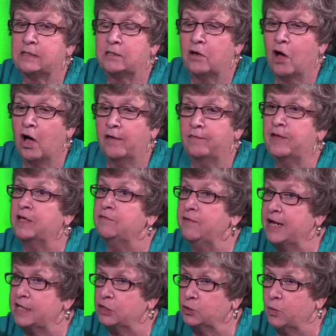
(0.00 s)
not the
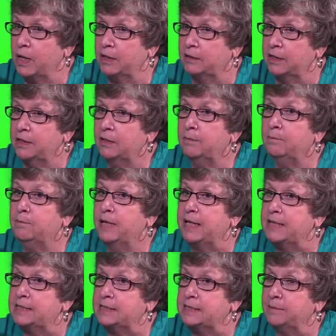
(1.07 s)
advanced welding, but
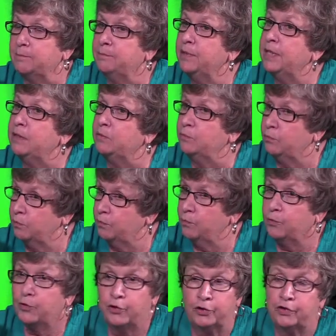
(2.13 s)

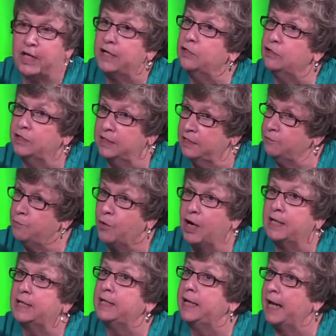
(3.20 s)
they could leave
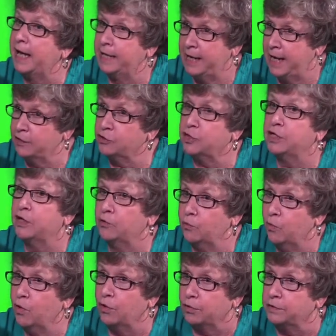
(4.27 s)
Bradley and actually go to
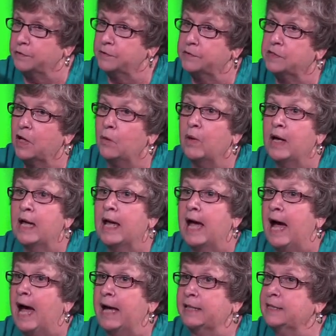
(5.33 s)
work. So
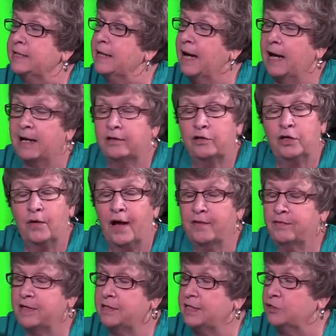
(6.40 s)
I think
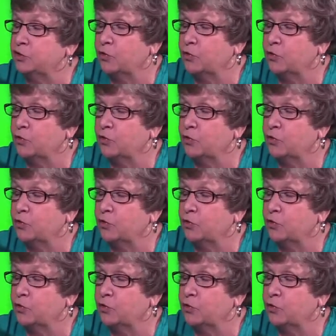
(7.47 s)
that's